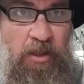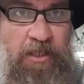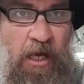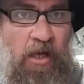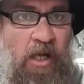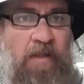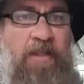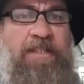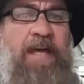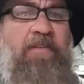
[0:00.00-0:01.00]
So
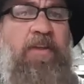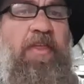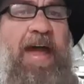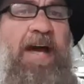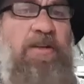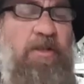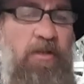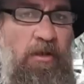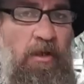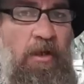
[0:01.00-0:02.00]
the
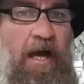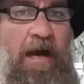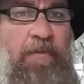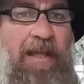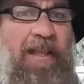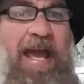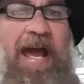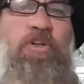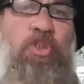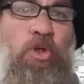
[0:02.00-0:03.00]
7000
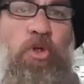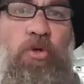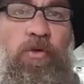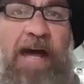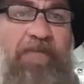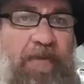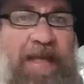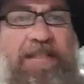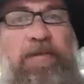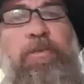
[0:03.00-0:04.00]
allows you that
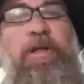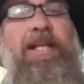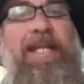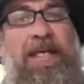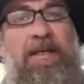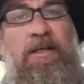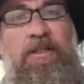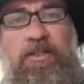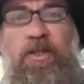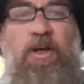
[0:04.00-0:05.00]
flexibility
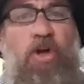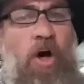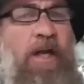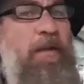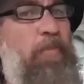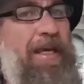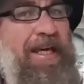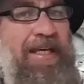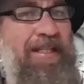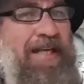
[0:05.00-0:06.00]
to kind of
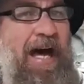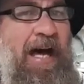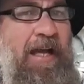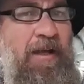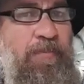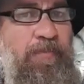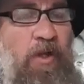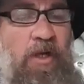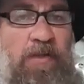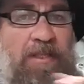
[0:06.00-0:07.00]
pick your target.
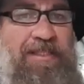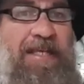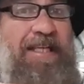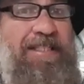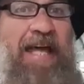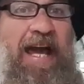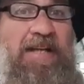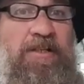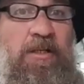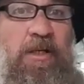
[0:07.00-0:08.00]
The
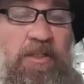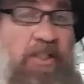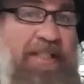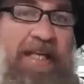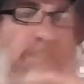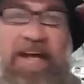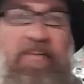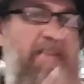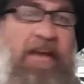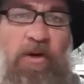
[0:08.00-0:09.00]
6000 just hits
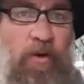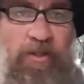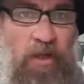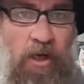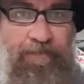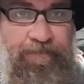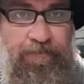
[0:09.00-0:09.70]
everything all the time.